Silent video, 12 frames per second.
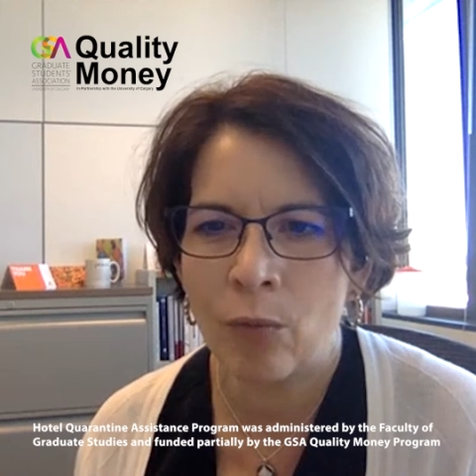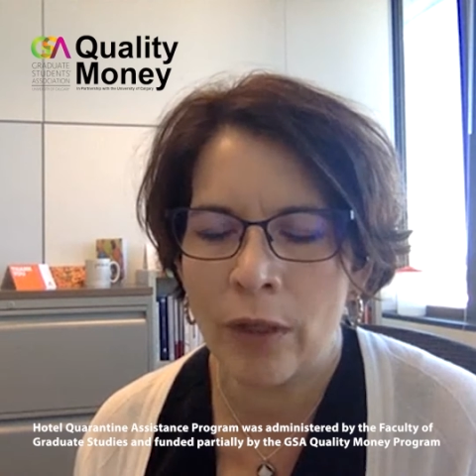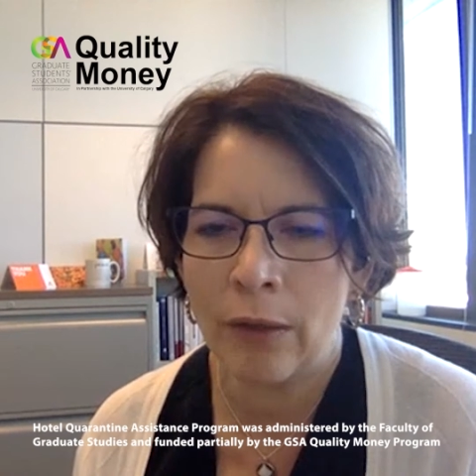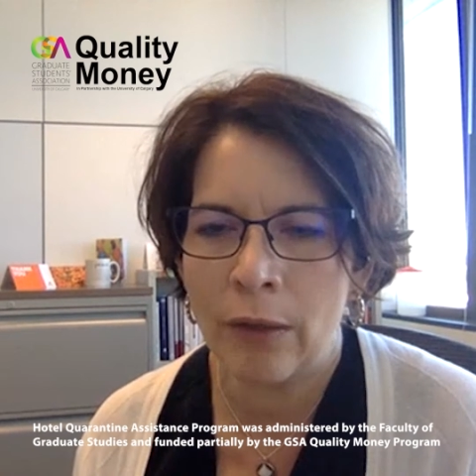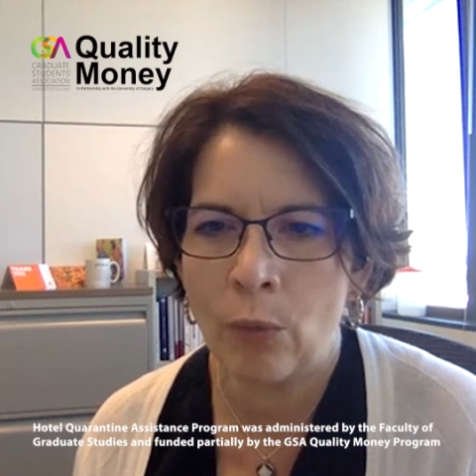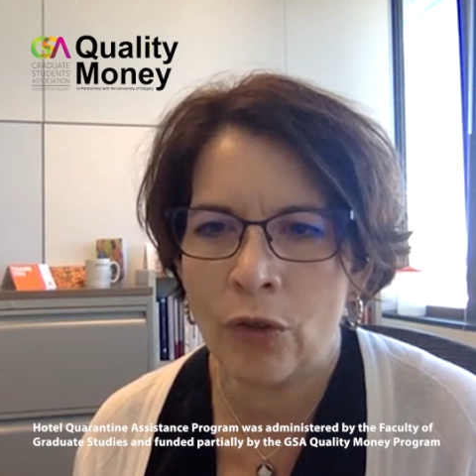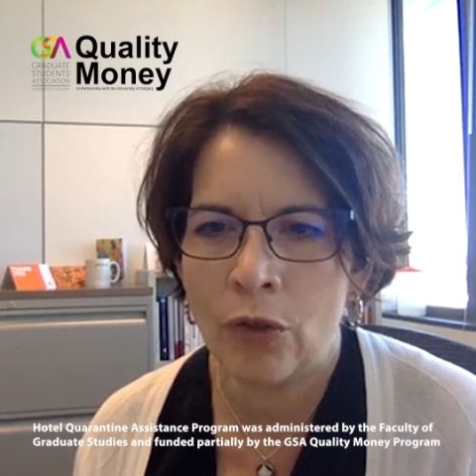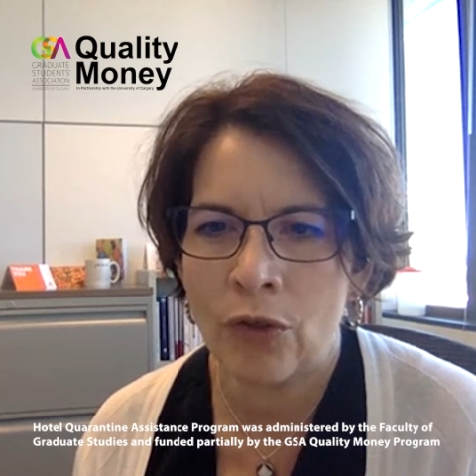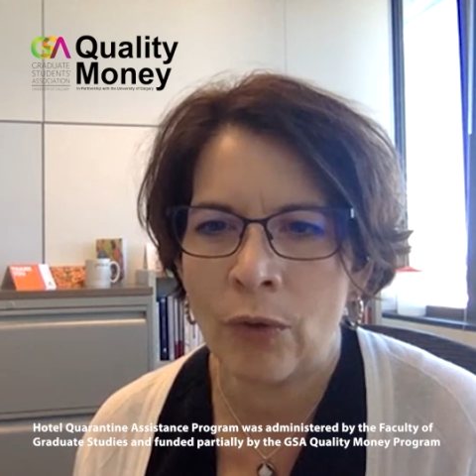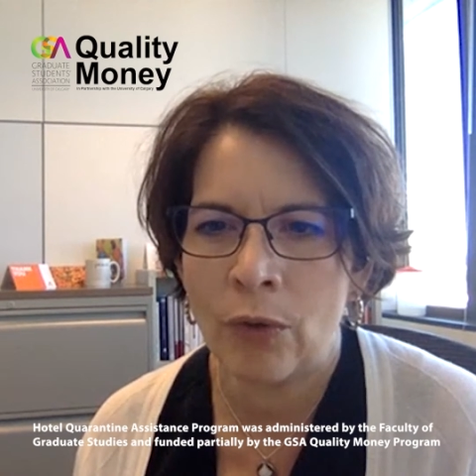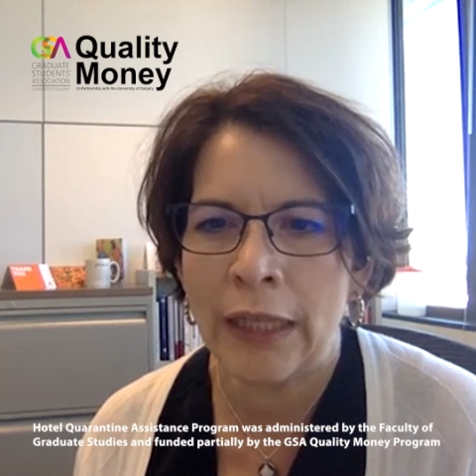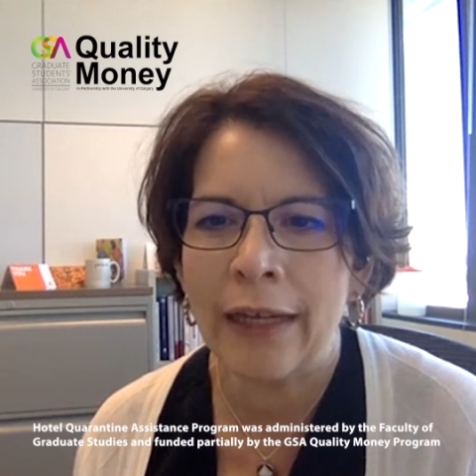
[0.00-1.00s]
that we were
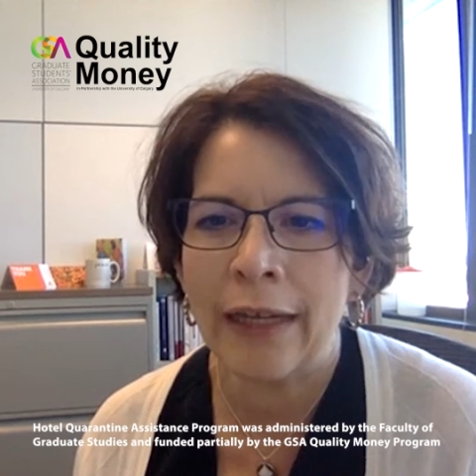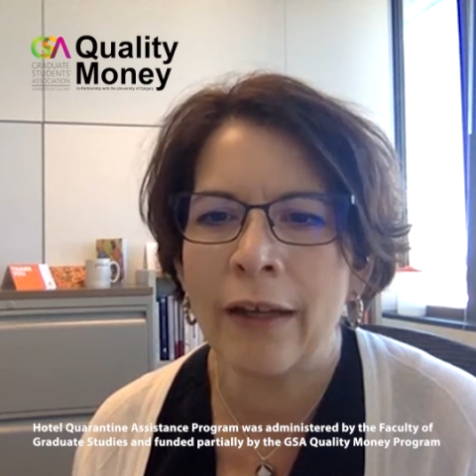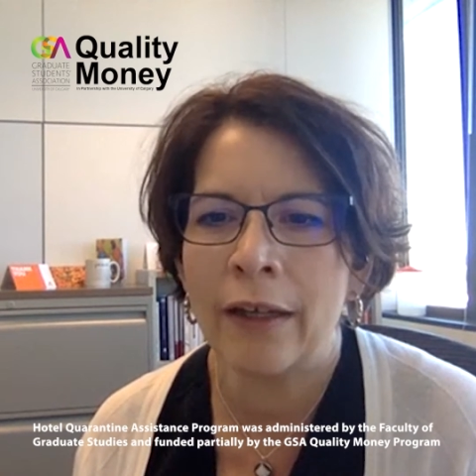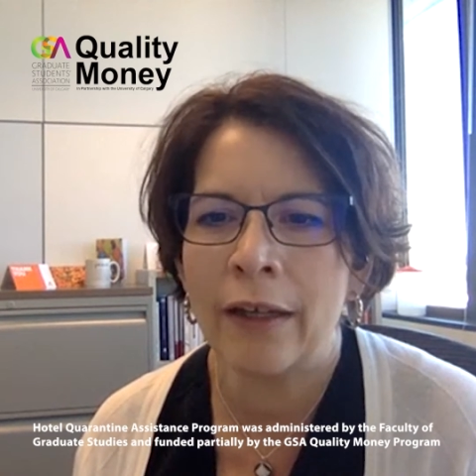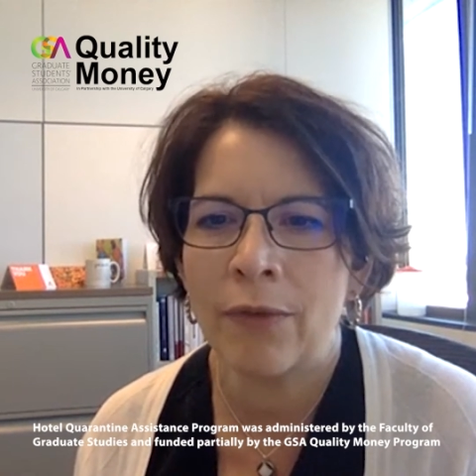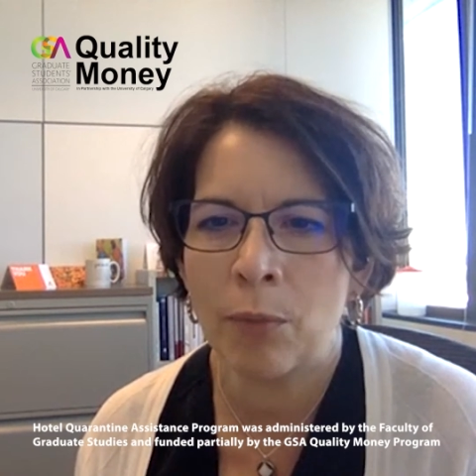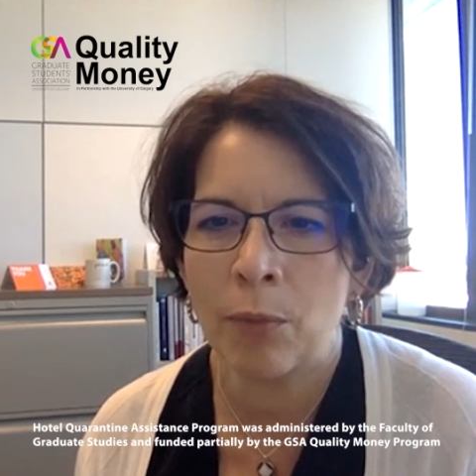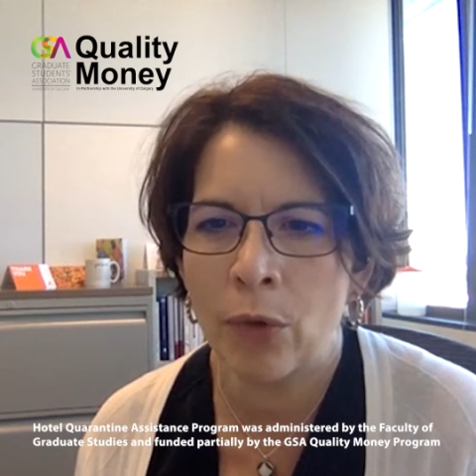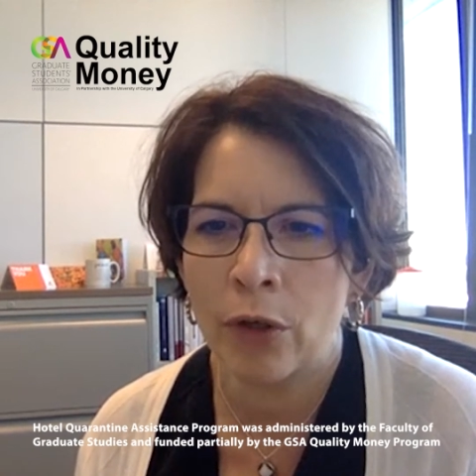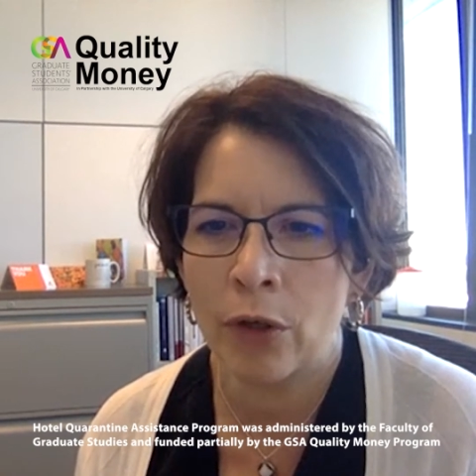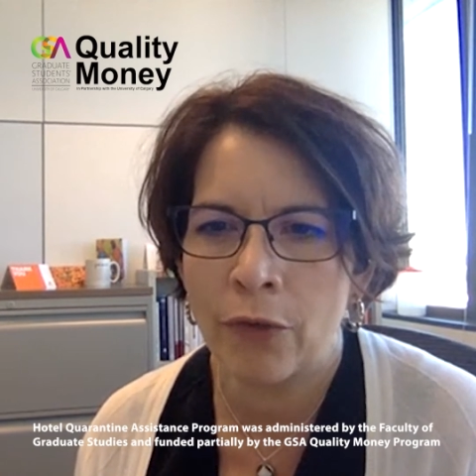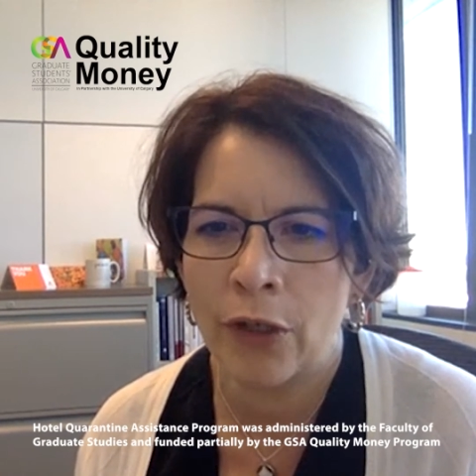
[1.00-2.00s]
doing that kind of
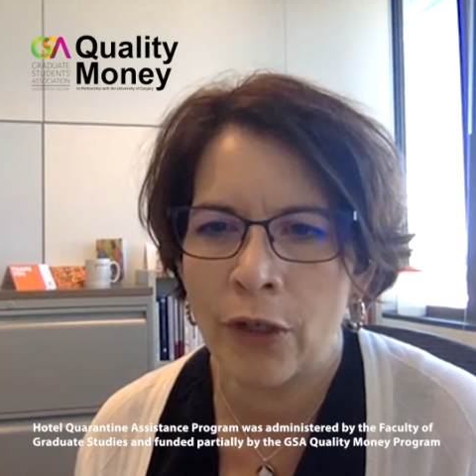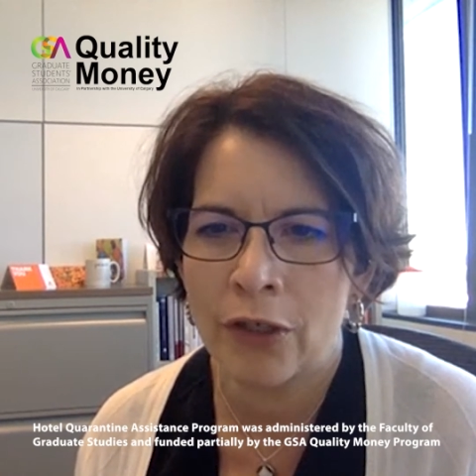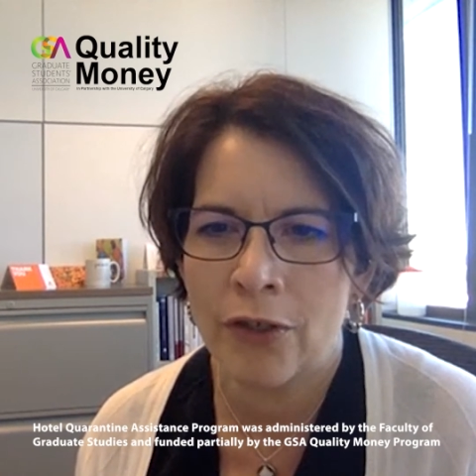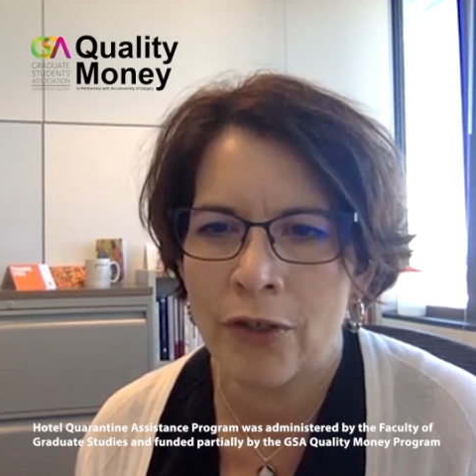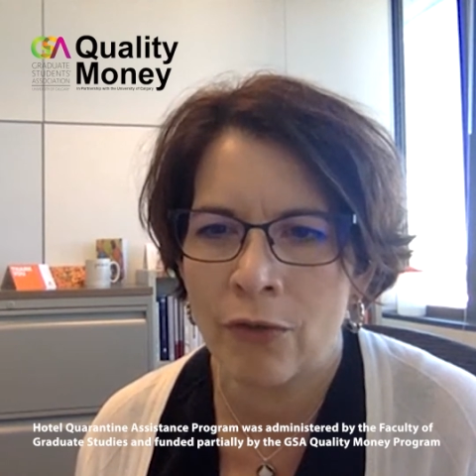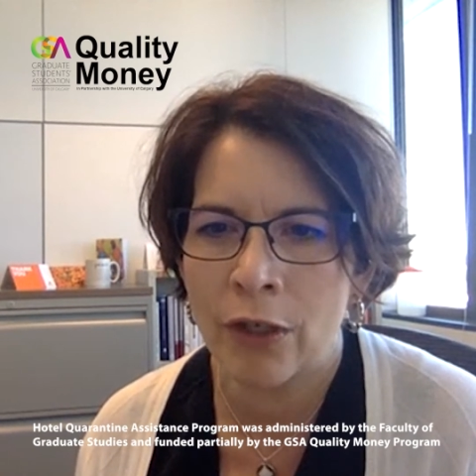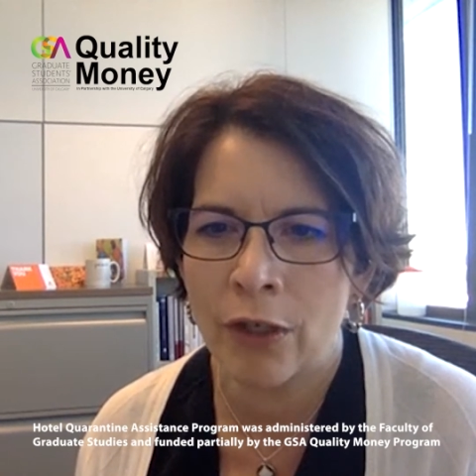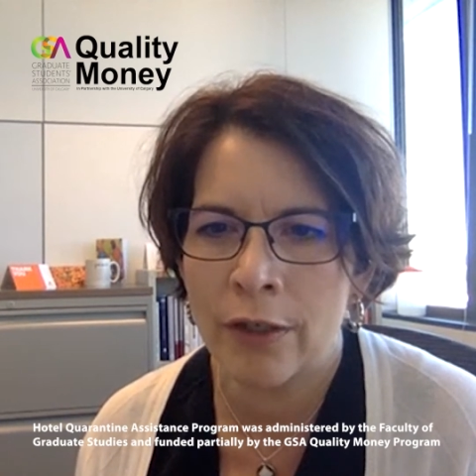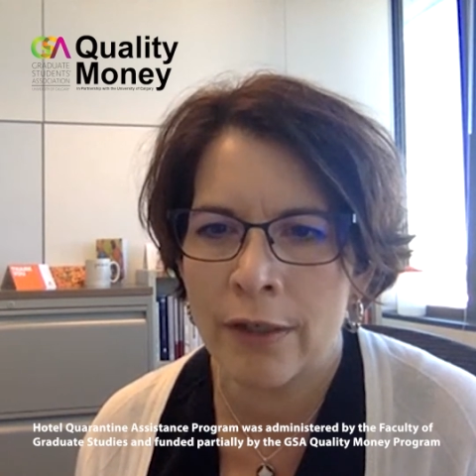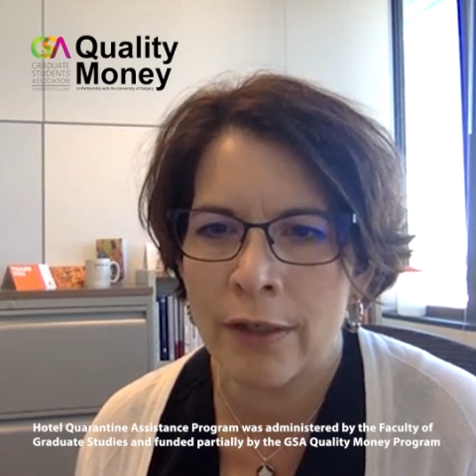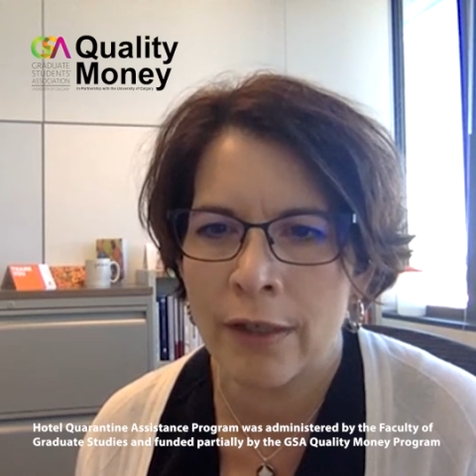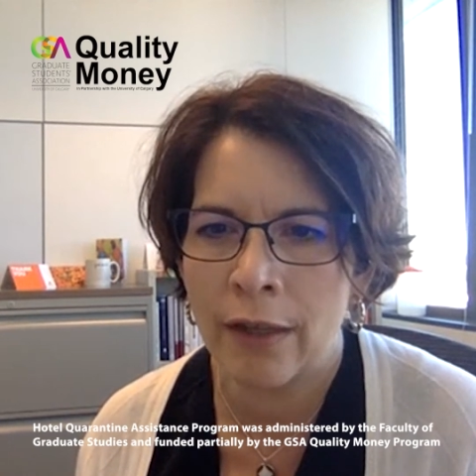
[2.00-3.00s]
support for our
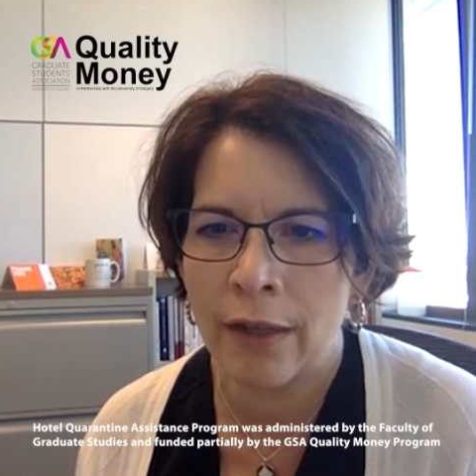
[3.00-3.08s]
students